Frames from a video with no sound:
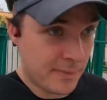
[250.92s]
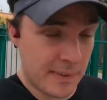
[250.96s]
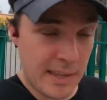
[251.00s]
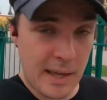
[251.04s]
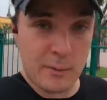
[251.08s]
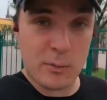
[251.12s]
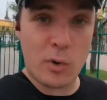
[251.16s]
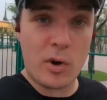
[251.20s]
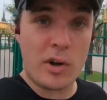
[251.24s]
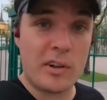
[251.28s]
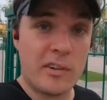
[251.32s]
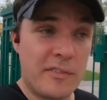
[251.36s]

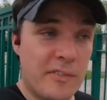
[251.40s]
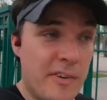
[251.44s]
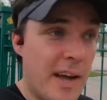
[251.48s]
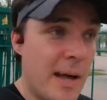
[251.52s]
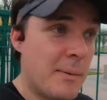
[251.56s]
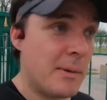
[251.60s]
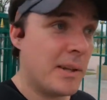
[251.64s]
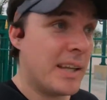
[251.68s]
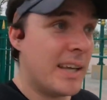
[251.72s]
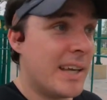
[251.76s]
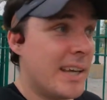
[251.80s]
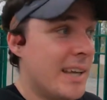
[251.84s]
their royal
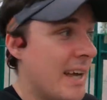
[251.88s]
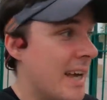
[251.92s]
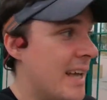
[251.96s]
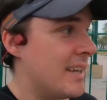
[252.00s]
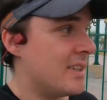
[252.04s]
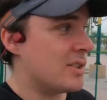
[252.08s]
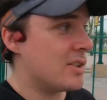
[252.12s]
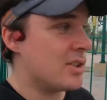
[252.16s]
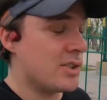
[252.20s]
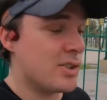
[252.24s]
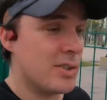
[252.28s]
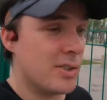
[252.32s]
family,
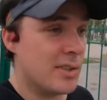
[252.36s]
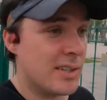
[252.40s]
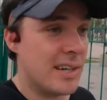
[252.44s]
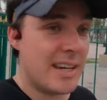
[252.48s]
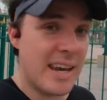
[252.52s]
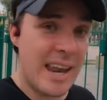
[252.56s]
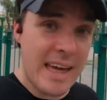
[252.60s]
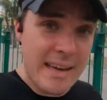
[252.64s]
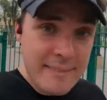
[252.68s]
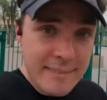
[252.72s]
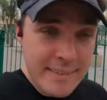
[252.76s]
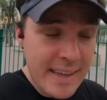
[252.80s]
and you should
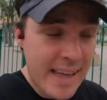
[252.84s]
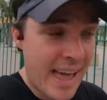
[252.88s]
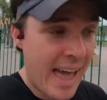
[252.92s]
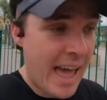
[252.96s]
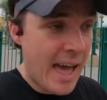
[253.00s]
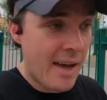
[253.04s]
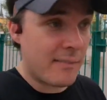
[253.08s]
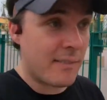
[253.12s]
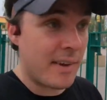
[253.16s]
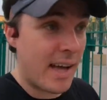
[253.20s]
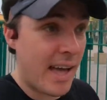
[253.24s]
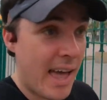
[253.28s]
never,
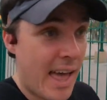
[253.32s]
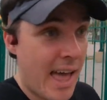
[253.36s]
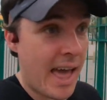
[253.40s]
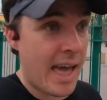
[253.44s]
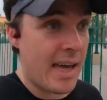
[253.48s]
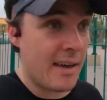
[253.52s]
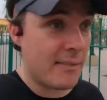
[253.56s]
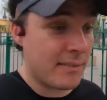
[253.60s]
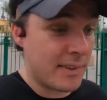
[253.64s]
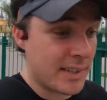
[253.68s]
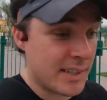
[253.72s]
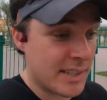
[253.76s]
ever,
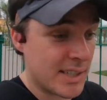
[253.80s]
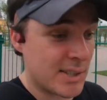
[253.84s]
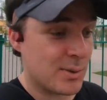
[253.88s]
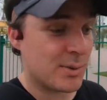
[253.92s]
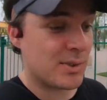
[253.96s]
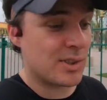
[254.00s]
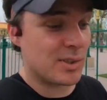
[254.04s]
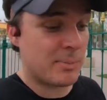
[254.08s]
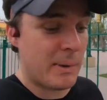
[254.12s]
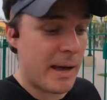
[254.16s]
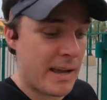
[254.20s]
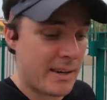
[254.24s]
ever
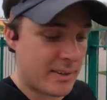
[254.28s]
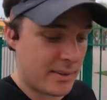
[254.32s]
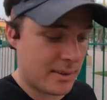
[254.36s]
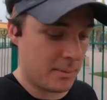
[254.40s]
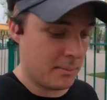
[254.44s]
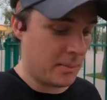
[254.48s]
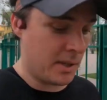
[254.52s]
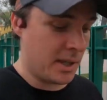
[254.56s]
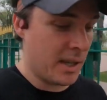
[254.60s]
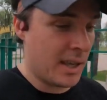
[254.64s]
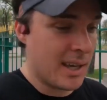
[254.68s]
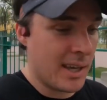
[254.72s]
disrespect
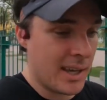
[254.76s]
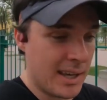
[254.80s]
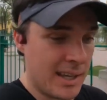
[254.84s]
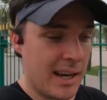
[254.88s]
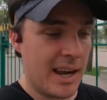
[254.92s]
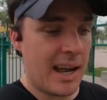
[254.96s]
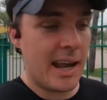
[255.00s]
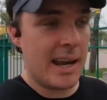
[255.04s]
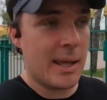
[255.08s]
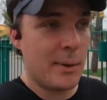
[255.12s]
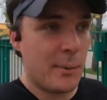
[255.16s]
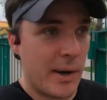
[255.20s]
them
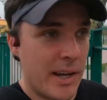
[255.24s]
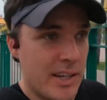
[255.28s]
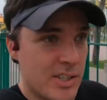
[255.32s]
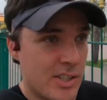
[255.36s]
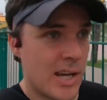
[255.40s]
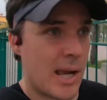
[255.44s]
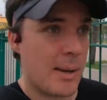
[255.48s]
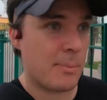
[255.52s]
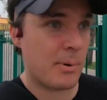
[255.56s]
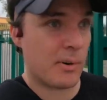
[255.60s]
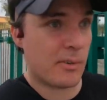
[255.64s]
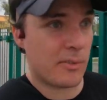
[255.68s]
in any way,
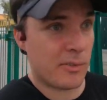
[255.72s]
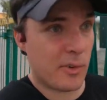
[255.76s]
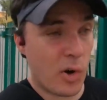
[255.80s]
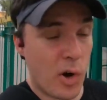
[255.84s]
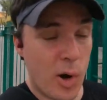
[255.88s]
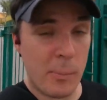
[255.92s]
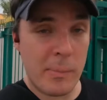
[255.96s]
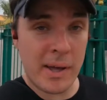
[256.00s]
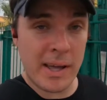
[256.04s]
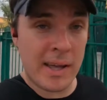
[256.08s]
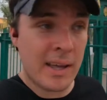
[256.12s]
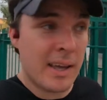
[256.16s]
shape or
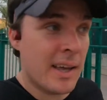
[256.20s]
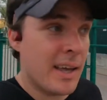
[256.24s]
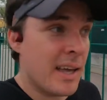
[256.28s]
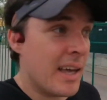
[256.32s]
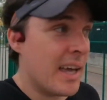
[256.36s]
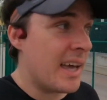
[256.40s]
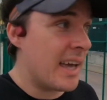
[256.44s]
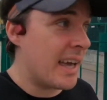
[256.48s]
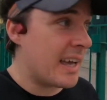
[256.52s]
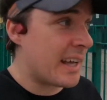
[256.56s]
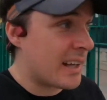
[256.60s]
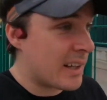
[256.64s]
form,
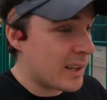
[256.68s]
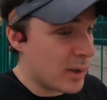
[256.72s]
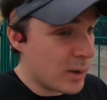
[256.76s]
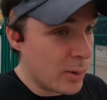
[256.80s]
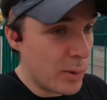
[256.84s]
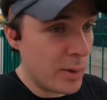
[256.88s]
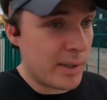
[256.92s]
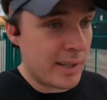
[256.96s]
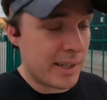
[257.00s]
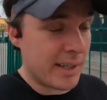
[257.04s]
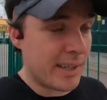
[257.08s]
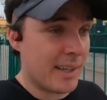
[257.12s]

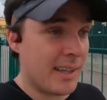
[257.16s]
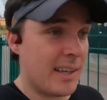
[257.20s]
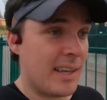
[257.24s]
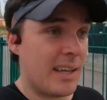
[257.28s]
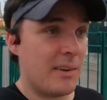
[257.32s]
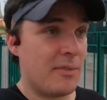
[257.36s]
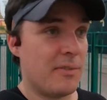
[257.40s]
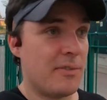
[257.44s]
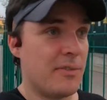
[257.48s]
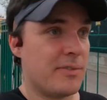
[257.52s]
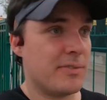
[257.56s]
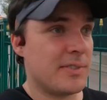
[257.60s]
including
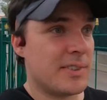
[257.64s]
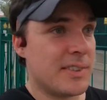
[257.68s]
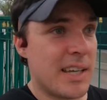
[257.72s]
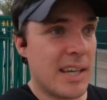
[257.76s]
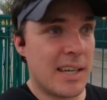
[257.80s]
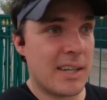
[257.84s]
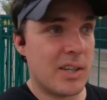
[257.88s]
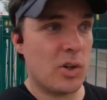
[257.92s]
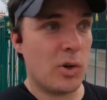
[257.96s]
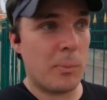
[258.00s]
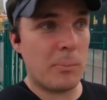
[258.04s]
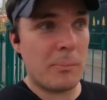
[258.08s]
if, say,
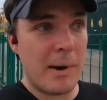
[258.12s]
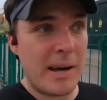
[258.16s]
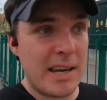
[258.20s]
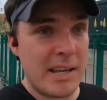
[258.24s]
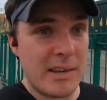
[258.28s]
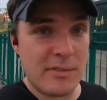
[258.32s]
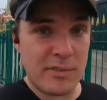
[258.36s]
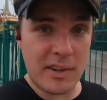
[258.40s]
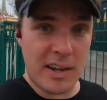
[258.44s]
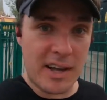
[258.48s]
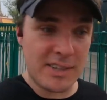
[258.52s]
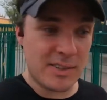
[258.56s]
your
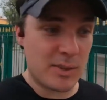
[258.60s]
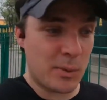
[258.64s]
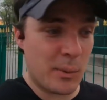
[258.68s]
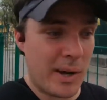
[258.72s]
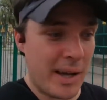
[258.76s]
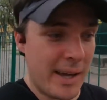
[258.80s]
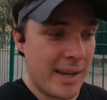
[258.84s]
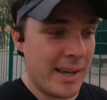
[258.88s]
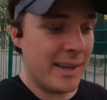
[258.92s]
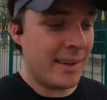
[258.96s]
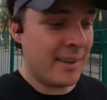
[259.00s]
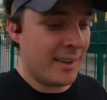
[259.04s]
money flies
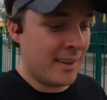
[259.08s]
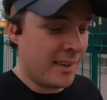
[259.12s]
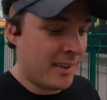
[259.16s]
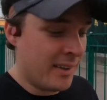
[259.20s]
away.